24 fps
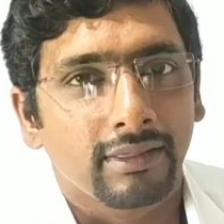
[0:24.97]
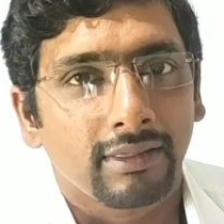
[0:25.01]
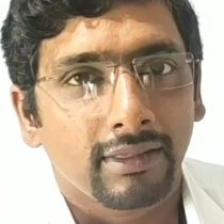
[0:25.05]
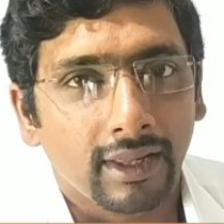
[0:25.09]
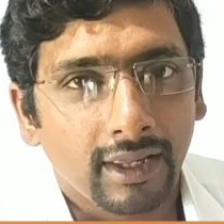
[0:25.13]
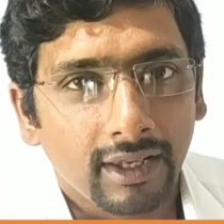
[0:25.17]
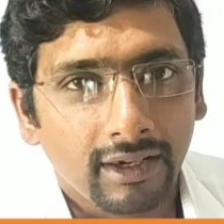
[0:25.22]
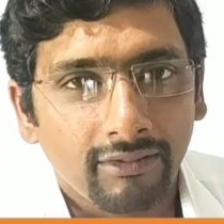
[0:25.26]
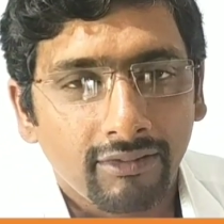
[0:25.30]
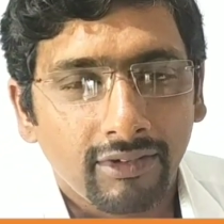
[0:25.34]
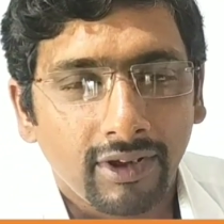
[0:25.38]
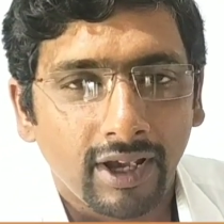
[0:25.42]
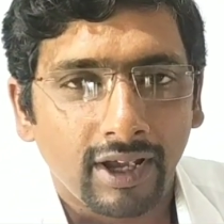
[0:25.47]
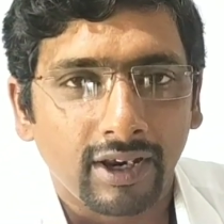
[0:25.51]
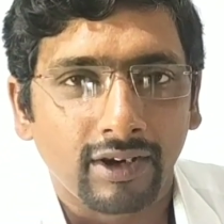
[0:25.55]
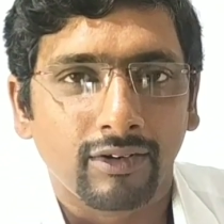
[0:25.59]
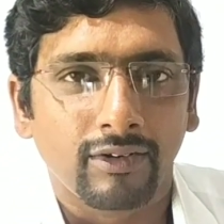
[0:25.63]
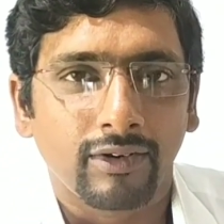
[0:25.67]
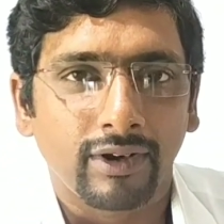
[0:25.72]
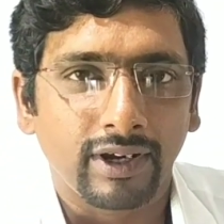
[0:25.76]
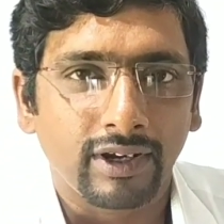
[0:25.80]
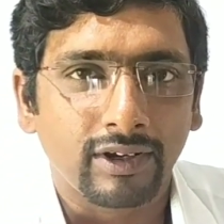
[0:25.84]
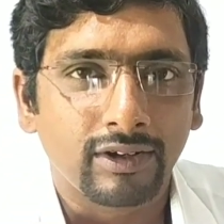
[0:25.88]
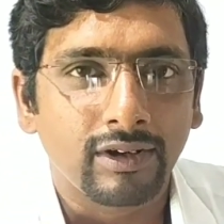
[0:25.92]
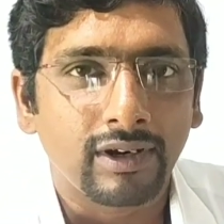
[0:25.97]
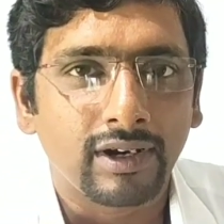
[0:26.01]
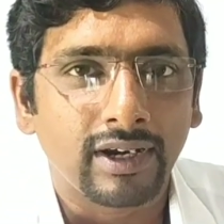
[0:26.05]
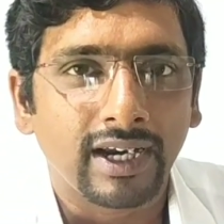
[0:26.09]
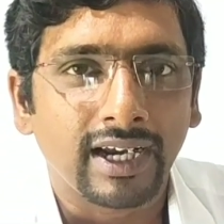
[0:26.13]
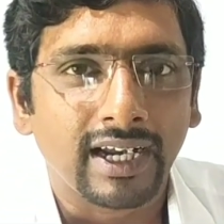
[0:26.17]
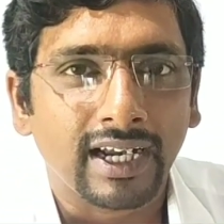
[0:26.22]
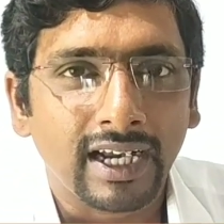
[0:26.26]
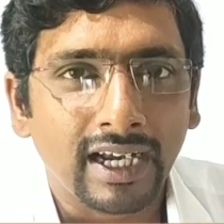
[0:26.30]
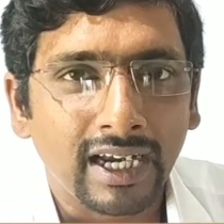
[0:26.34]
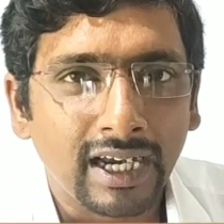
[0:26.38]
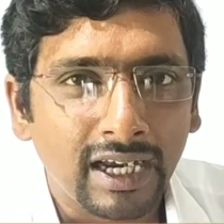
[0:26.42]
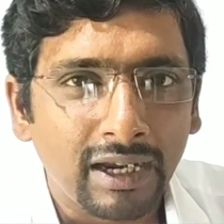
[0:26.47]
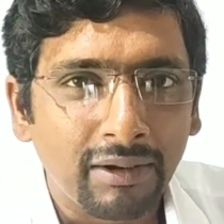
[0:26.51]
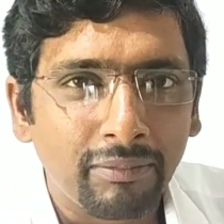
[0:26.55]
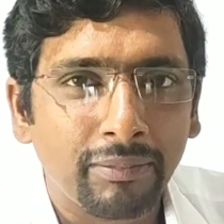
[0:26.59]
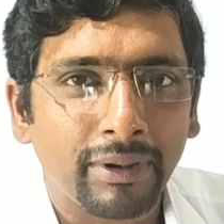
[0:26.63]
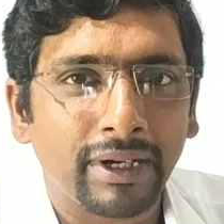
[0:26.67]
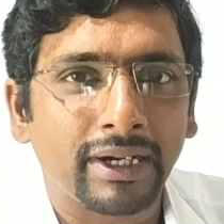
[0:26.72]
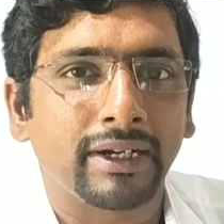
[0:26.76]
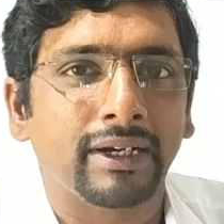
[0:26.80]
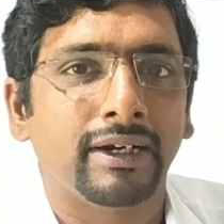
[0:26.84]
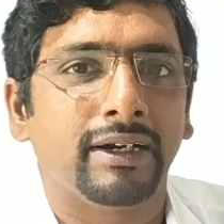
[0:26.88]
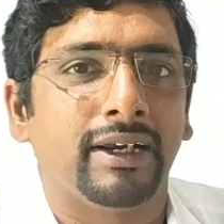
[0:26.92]
Then we are going to little
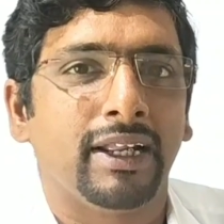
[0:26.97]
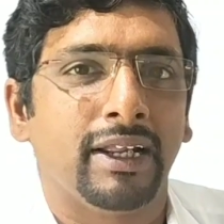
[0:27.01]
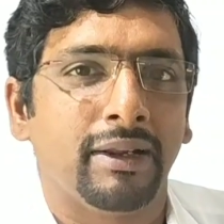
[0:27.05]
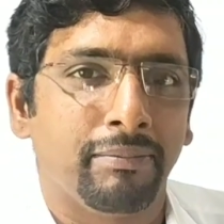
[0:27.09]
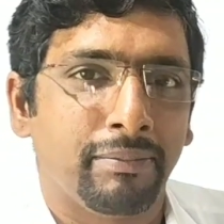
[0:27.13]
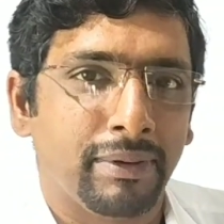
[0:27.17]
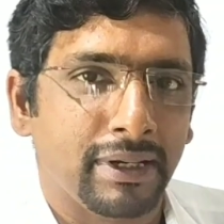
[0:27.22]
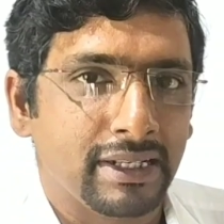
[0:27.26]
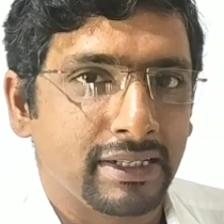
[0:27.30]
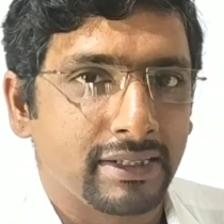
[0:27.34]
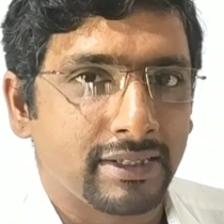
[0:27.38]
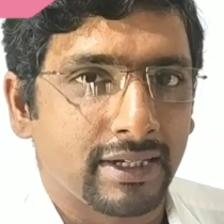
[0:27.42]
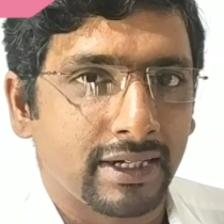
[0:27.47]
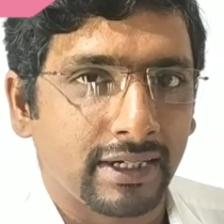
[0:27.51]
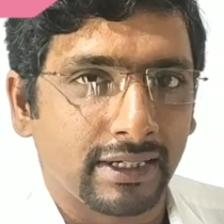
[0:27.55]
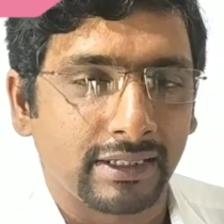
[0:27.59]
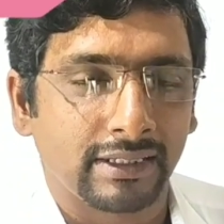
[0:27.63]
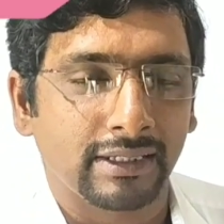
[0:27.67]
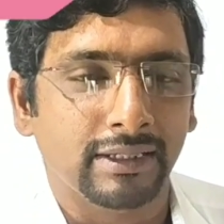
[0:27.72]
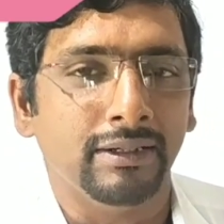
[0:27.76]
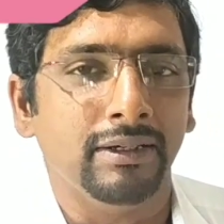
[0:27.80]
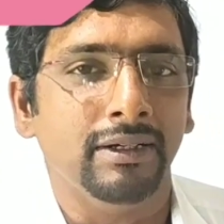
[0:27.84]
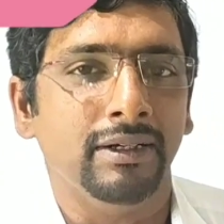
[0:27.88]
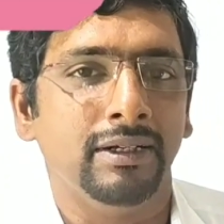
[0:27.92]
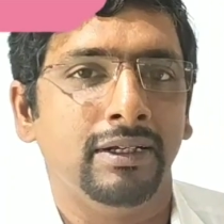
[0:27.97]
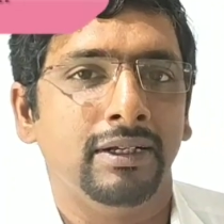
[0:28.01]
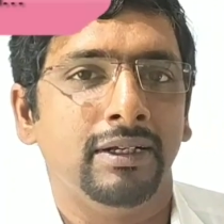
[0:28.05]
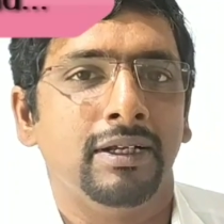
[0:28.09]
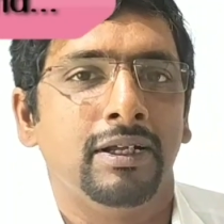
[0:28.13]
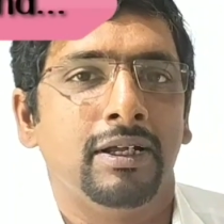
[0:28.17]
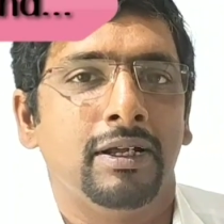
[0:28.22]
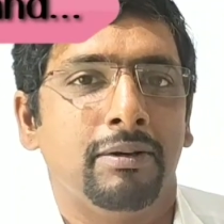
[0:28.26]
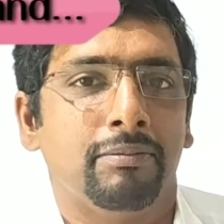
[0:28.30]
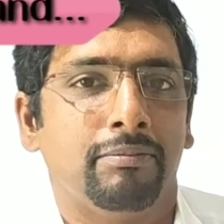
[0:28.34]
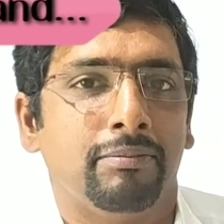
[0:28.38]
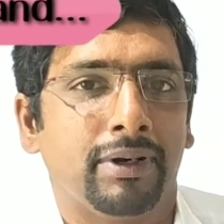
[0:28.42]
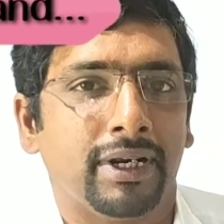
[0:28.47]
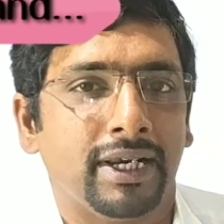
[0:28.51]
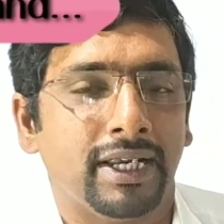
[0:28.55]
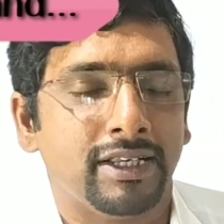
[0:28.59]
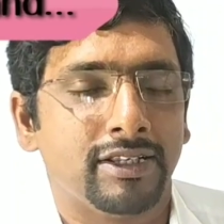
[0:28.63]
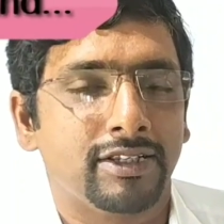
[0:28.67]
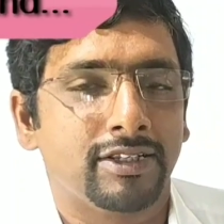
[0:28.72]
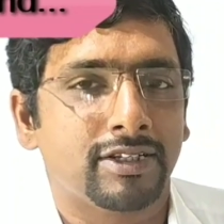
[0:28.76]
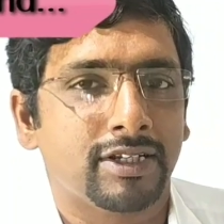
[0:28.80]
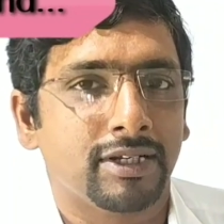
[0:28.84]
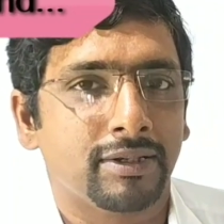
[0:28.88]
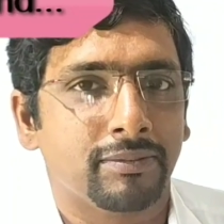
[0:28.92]
bit deep inside the
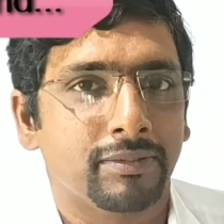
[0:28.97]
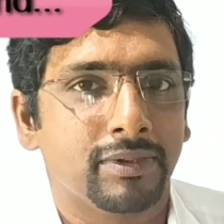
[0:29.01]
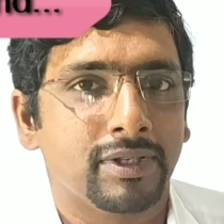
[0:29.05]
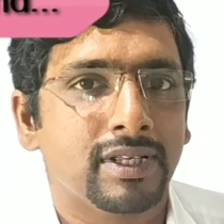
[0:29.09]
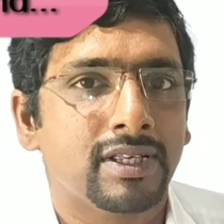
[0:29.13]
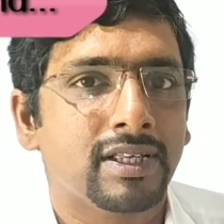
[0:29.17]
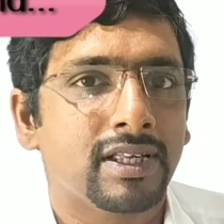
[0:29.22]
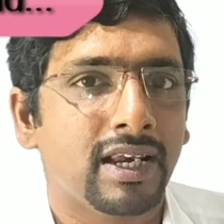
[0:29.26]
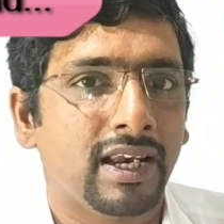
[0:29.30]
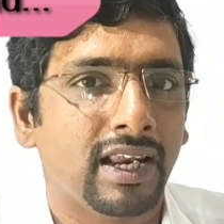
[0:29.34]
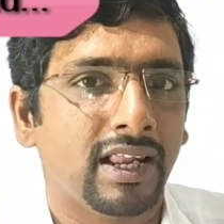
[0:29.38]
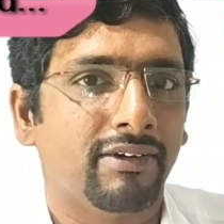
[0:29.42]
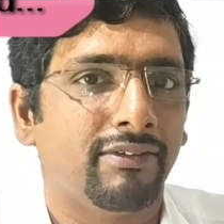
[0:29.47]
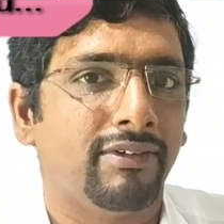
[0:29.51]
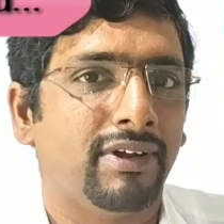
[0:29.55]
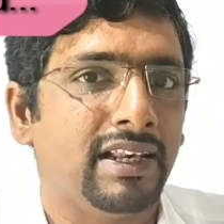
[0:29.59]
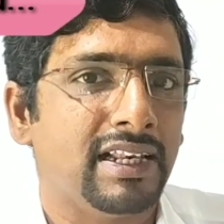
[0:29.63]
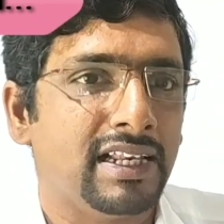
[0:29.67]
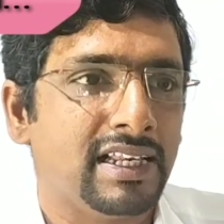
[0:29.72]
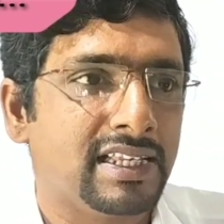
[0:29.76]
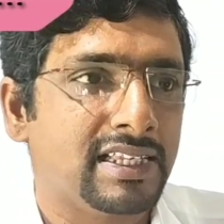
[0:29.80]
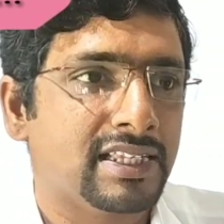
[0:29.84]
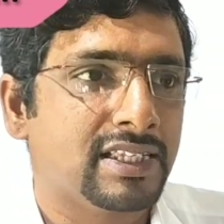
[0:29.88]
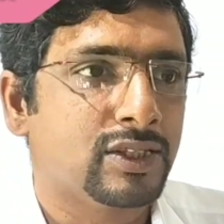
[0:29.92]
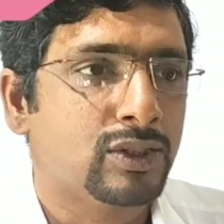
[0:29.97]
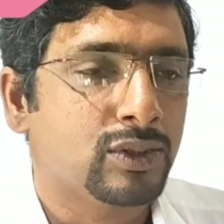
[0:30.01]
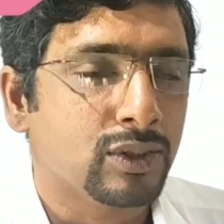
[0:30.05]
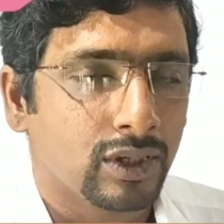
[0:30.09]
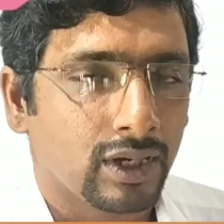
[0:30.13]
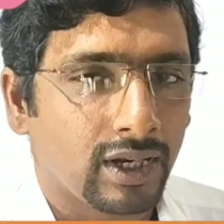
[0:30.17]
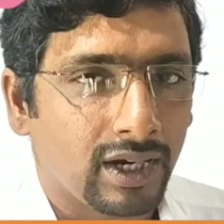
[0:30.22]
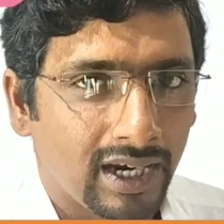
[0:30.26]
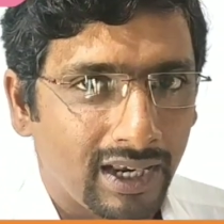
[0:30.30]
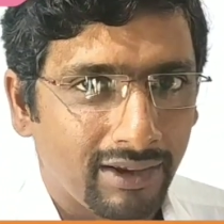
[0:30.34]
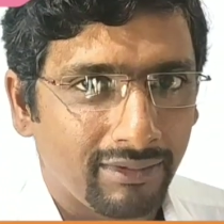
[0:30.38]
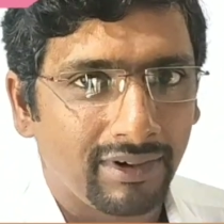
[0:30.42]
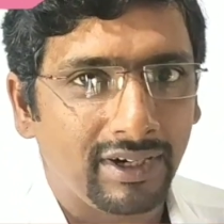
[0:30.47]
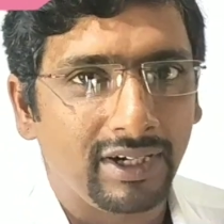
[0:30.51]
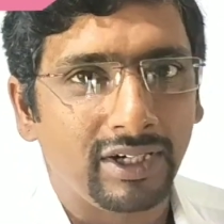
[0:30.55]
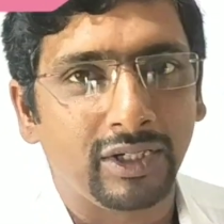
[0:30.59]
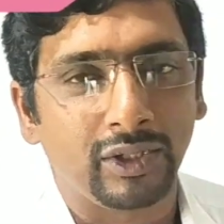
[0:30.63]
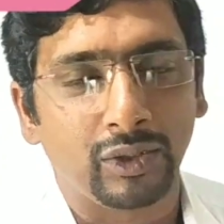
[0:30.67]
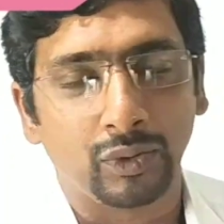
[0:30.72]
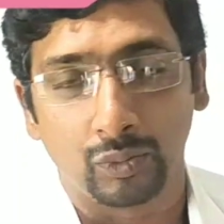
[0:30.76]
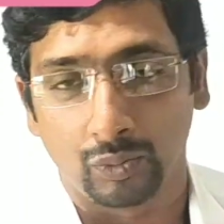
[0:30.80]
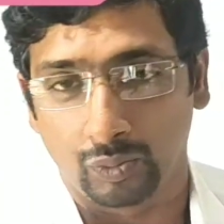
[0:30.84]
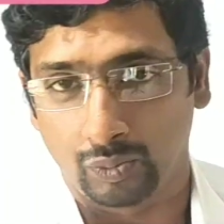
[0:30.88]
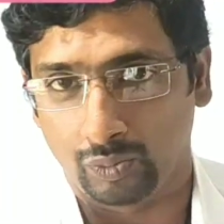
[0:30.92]
brainstem. Level
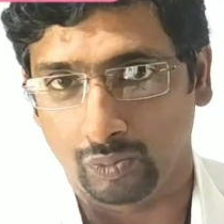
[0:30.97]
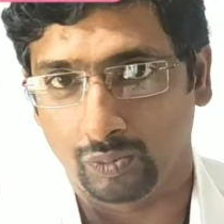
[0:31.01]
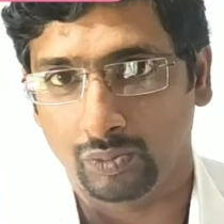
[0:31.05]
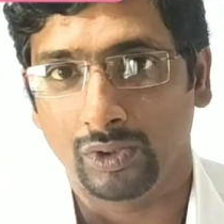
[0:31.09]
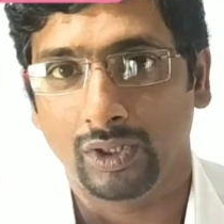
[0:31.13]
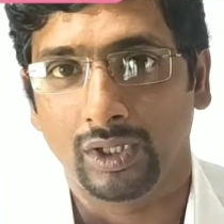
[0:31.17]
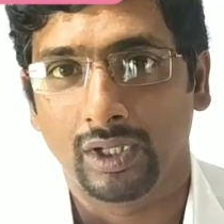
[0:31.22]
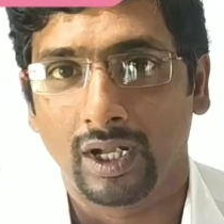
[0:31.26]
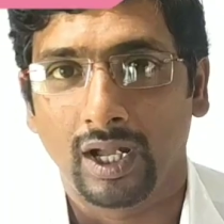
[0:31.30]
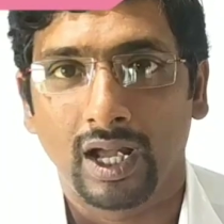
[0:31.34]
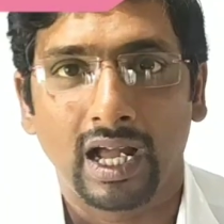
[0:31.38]
2.